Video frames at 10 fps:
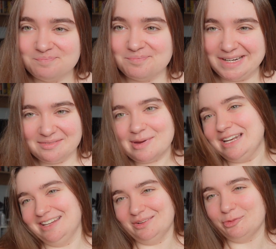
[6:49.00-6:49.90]
but I've made a
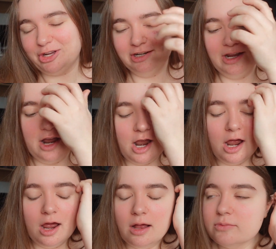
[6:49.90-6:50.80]
little one.
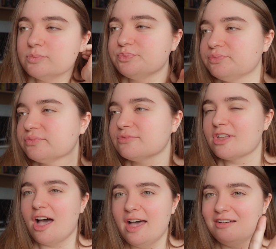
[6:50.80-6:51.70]

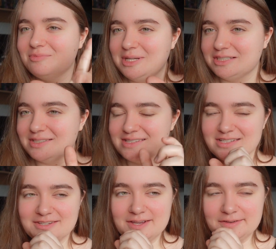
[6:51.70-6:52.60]
I have
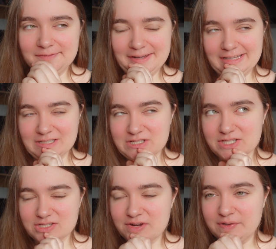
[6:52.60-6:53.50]
mixed feelings
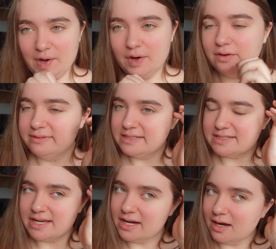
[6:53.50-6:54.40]
so far.
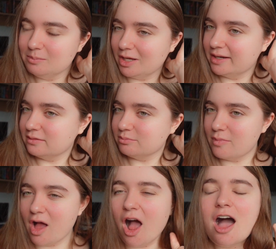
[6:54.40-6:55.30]
Obviously, I'm like
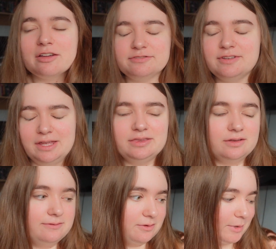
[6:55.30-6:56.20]
a fifth
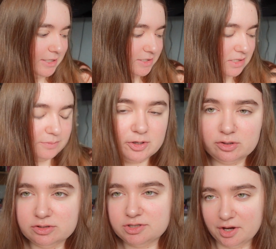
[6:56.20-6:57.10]
of the way into the
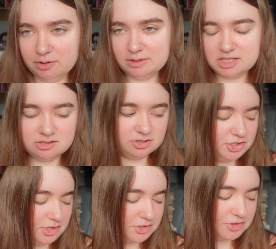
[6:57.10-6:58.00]
book, so it's not a
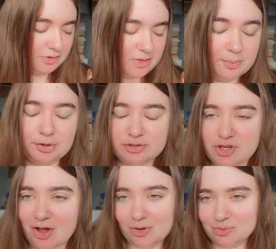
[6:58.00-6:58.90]
judge on the book as a
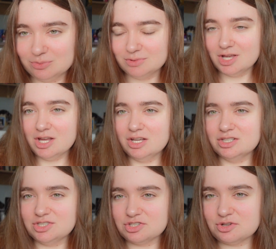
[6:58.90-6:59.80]
whole,
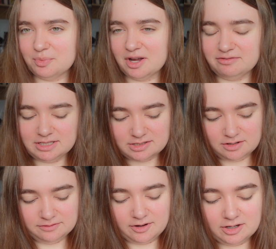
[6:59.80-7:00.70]
just on what I've read
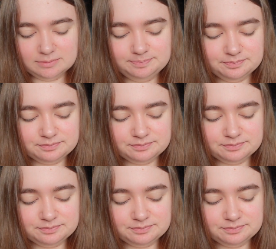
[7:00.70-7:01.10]
so far.